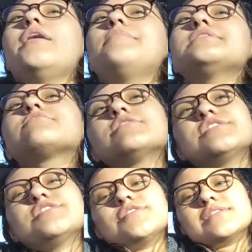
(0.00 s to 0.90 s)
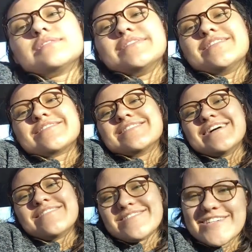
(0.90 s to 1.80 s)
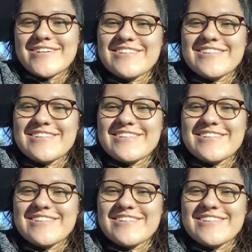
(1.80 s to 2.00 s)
This question stresses me out because I don't know.